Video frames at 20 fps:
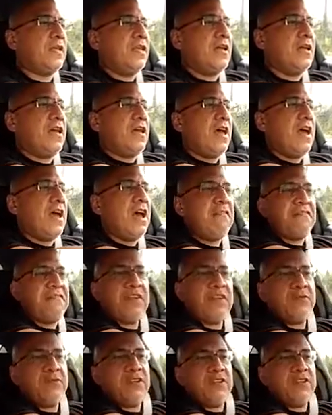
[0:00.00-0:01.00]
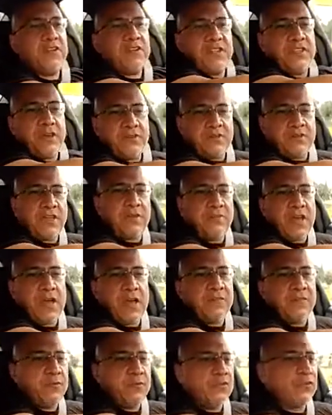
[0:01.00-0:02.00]
have and didn't want to use. I'm
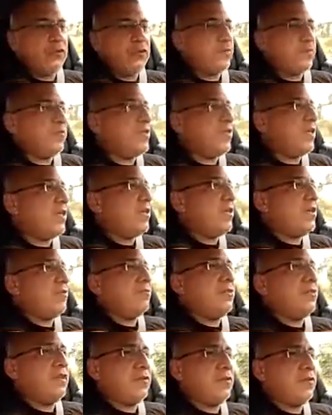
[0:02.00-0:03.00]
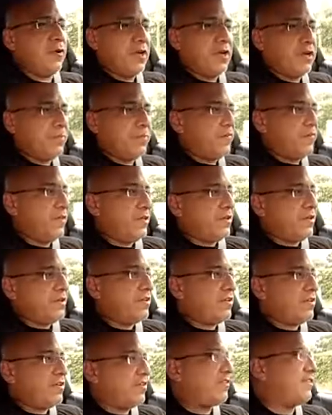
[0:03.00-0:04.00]
happy with Zoom, but either way, uh,
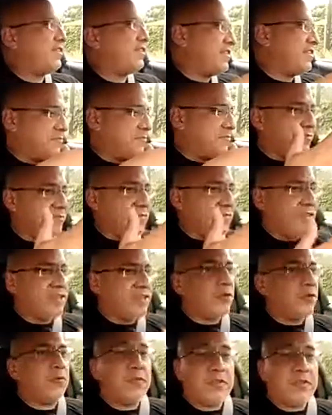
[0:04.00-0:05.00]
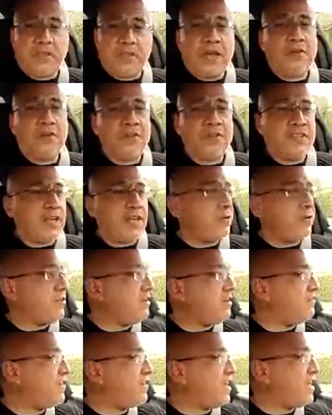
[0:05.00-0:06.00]
I don't
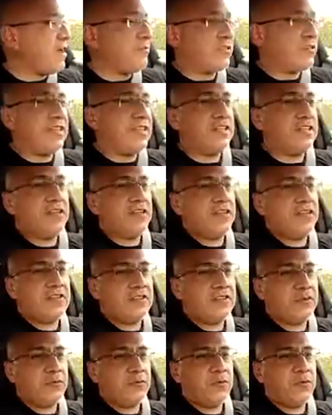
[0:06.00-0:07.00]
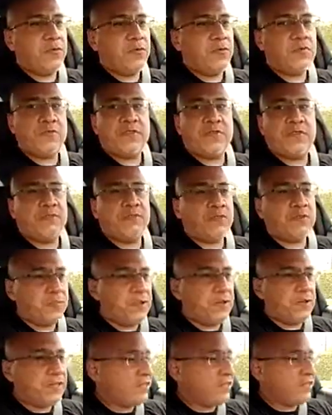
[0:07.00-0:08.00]
have any apps to take to remove, which
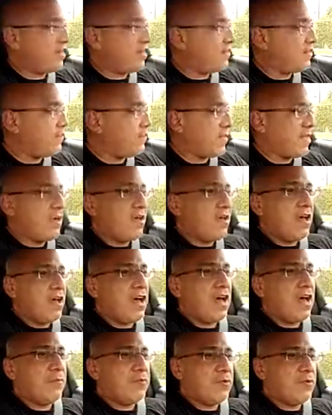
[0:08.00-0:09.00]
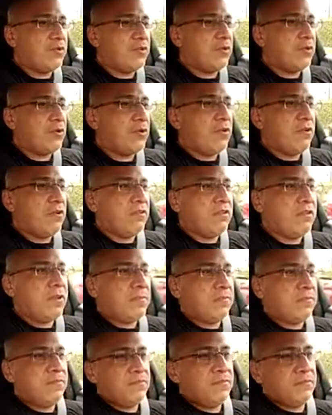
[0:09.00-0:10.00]
means that I'm using all of
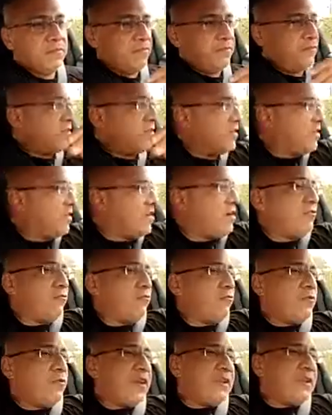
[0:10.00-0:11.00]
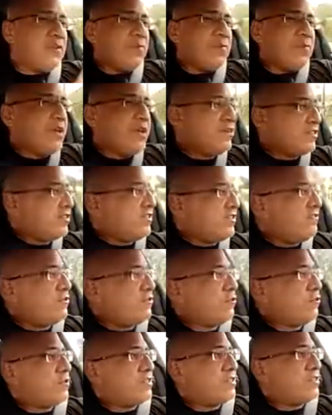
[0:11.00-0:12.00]
them on a regular basis, and even the
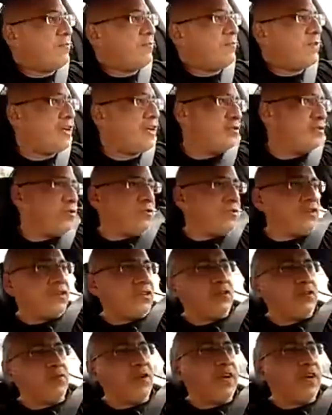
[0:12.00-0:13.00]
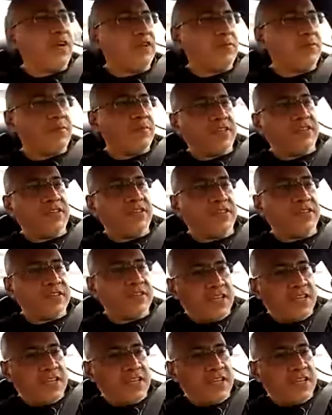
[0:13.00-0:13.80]
ones that I'm not using on a regular basis,